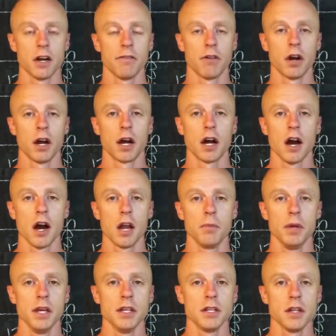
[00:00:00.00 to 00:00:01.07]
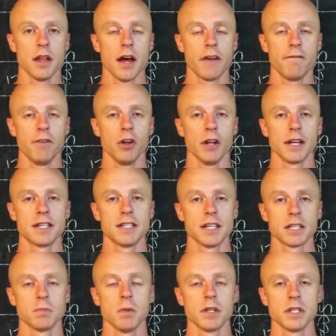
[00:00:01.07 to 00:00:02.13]
of our economy. I feel like
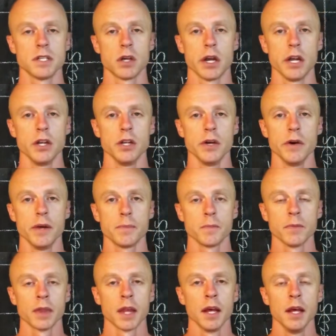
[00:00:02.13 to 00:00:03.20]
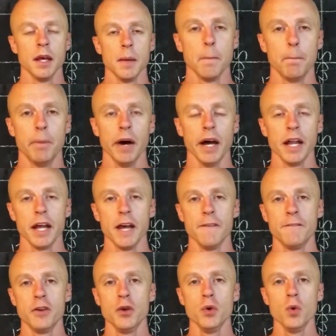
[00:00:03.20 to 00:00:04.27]
6 months is going to do it. But
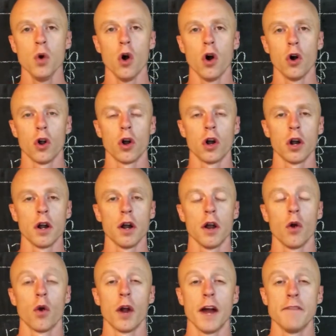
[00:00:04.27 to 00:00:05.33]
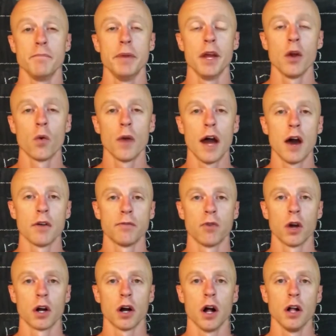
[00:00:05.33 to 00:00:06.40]
if you are or have been around
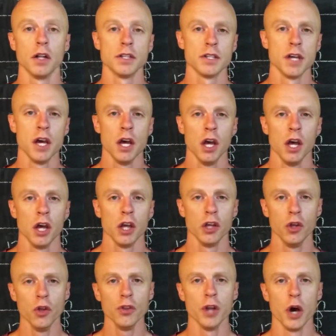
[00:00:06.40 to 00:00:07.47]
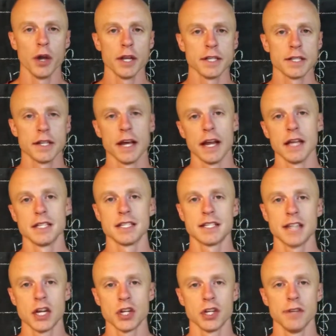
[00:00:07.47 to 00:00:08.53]
Fort Collins, you'll notice that
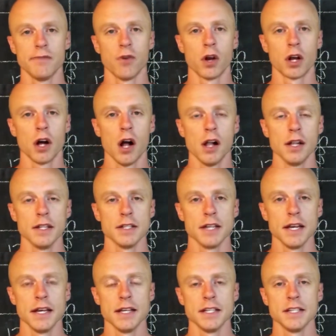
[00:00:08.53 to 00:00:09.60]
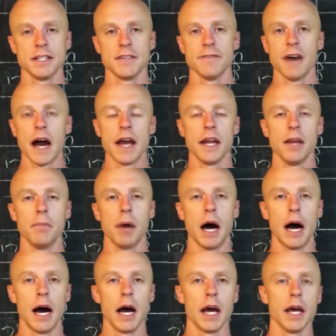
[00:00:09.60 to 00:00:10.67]
essentially Fort Collins is divided
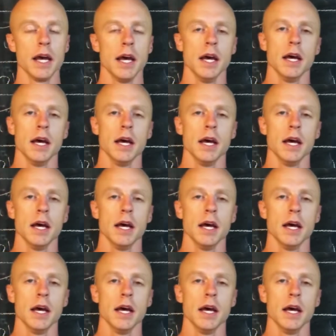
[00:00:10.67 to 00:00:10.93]
by